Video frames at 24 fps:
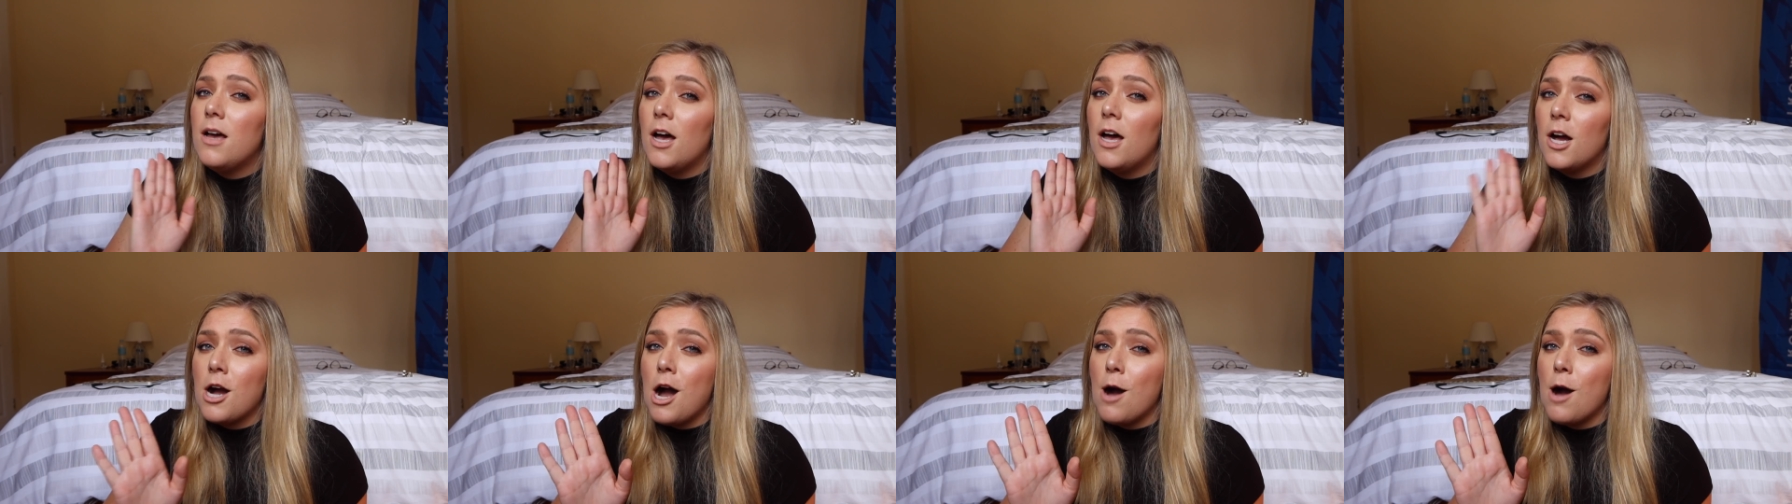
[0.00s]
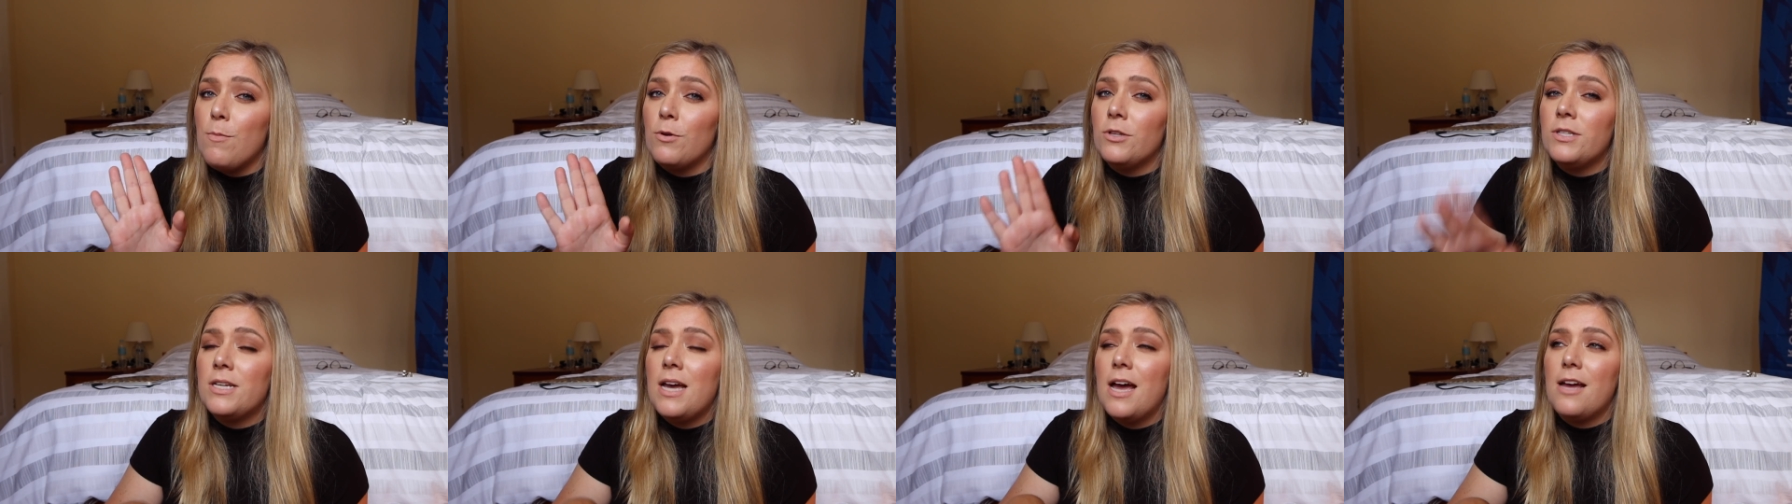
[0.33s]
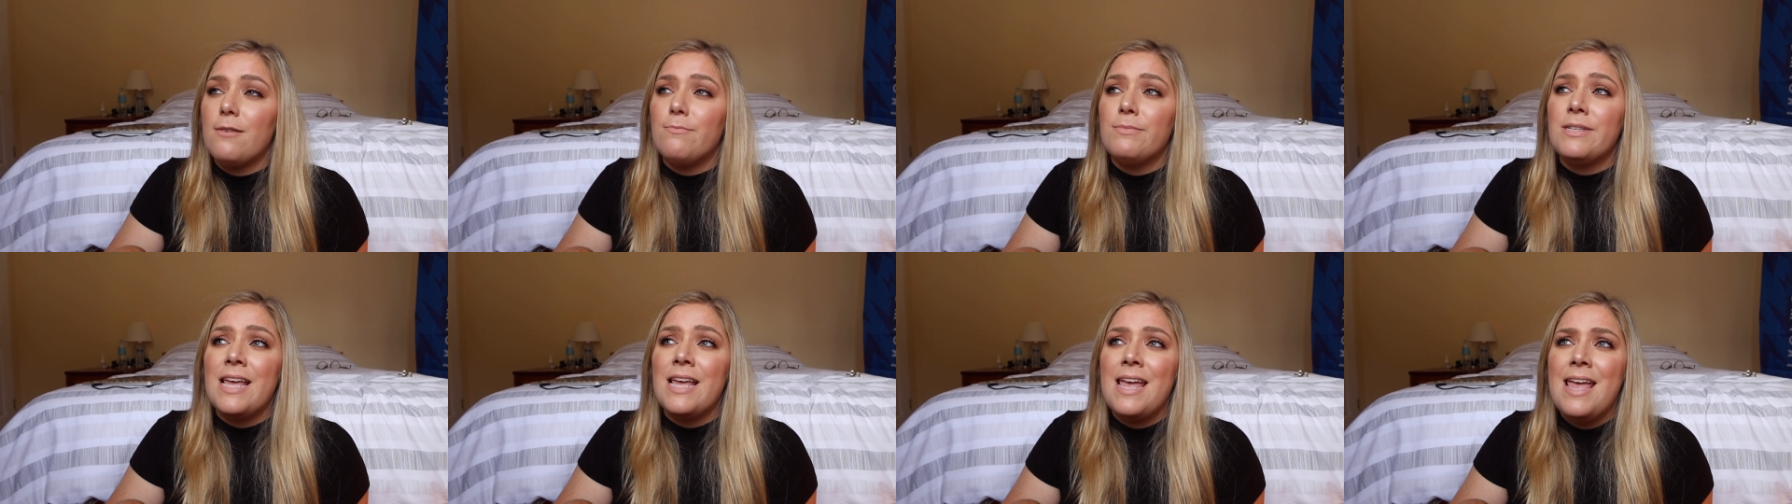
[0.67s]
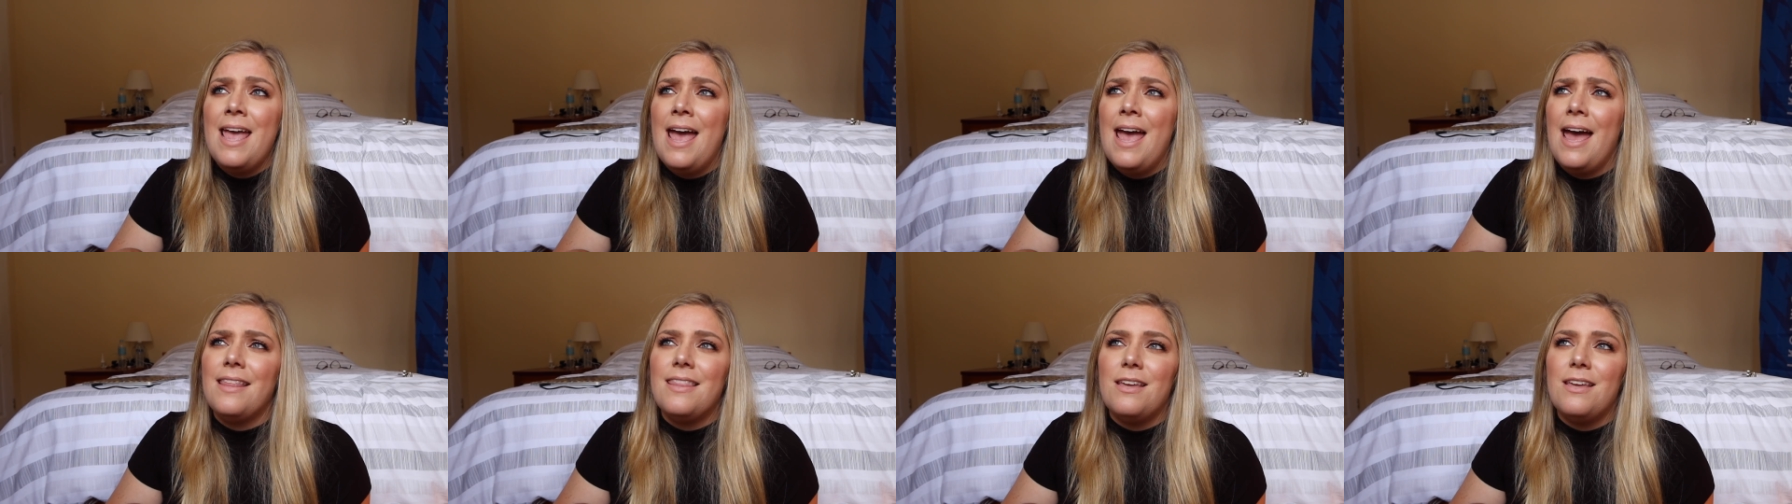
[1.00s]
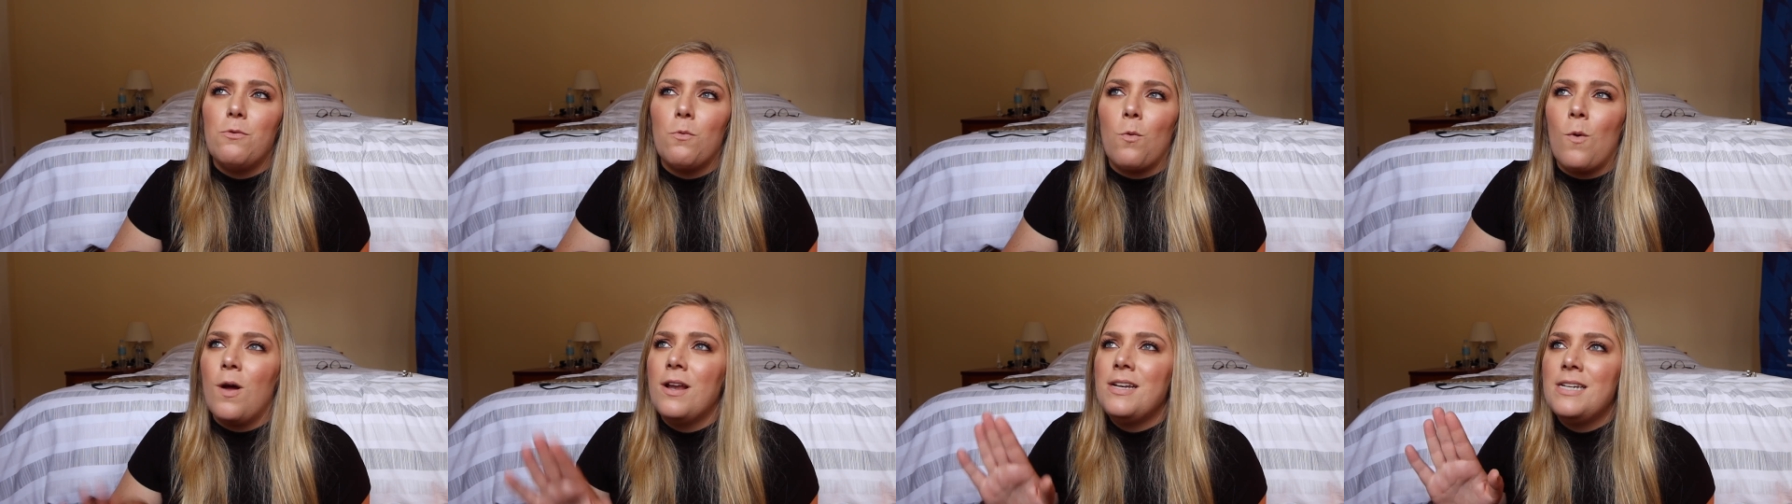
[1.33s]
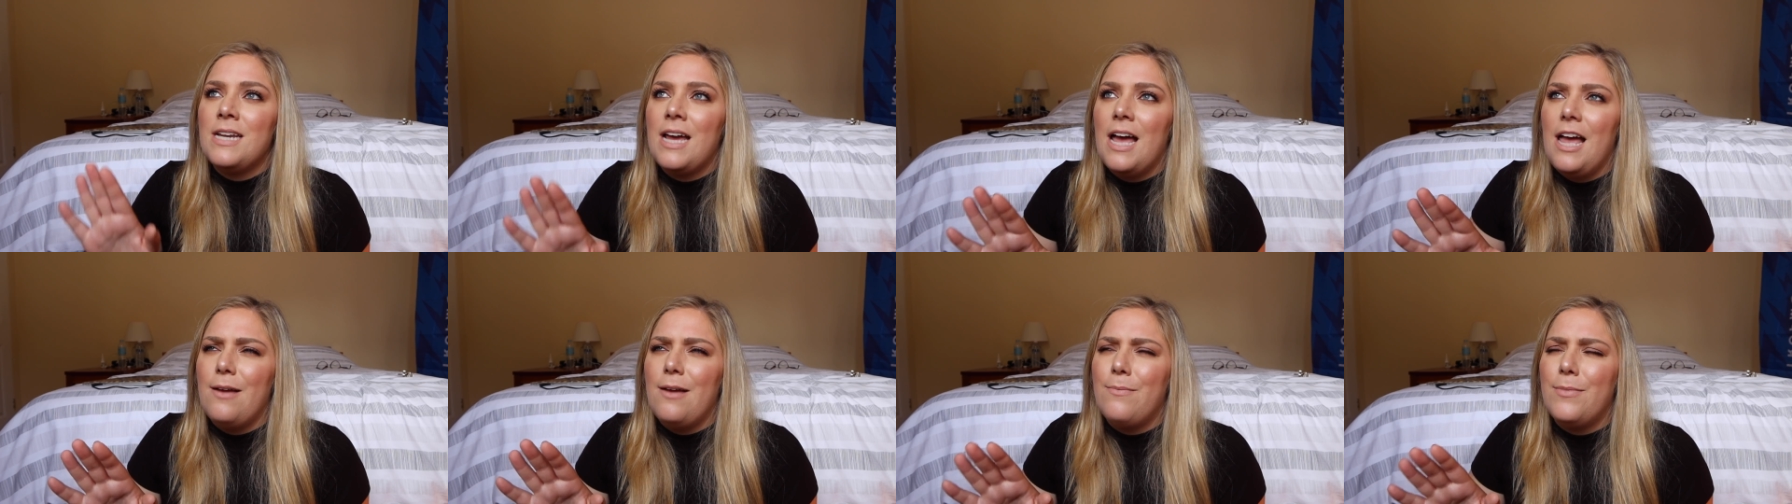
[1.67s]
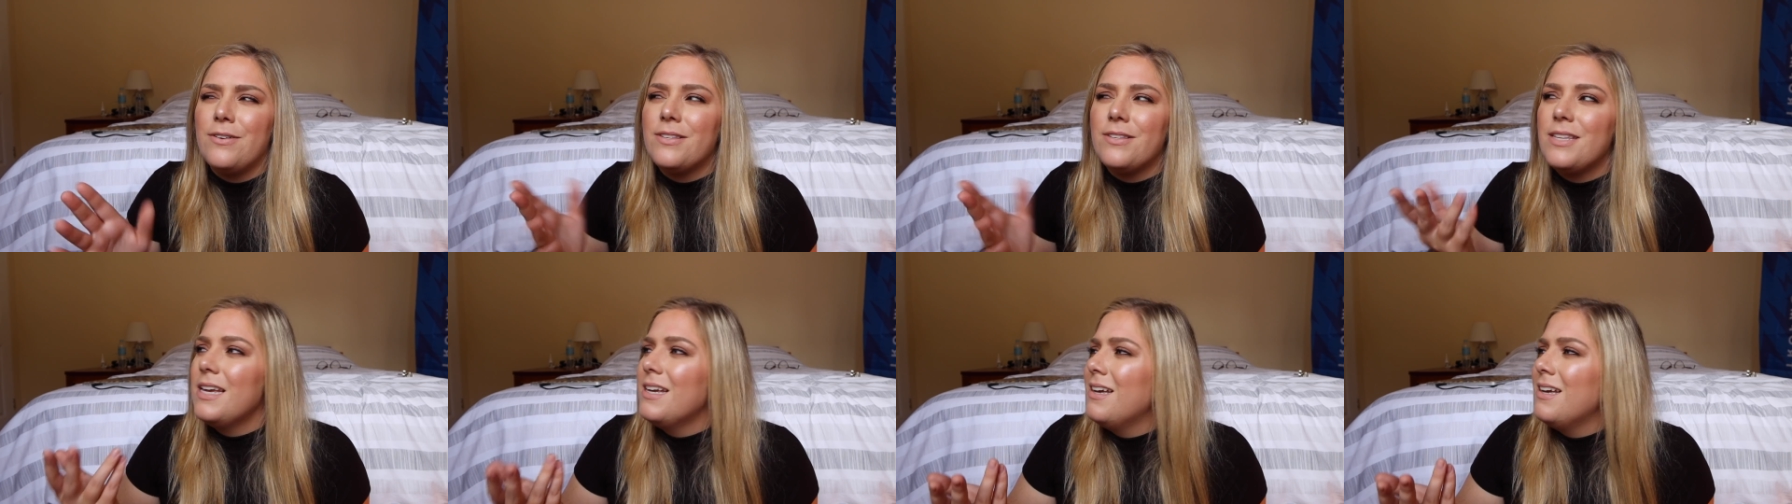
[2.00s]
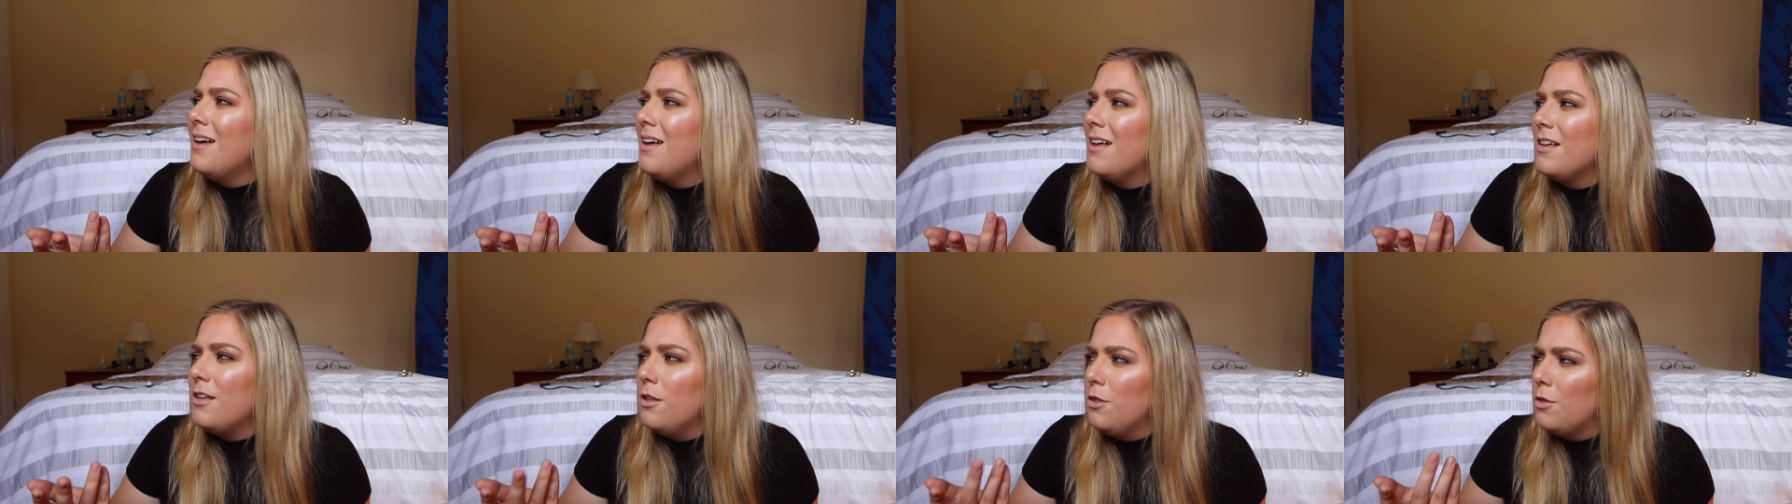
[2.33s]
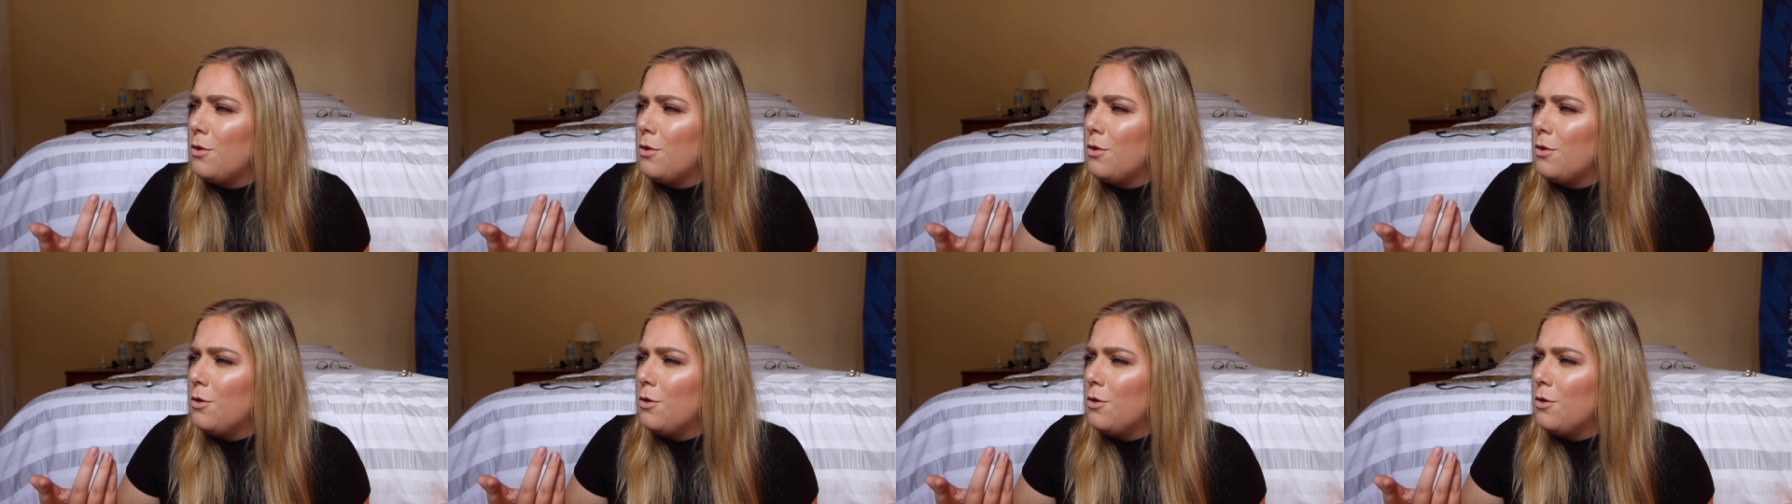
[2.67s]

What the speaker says: a couple times. And then one time I was like, huh,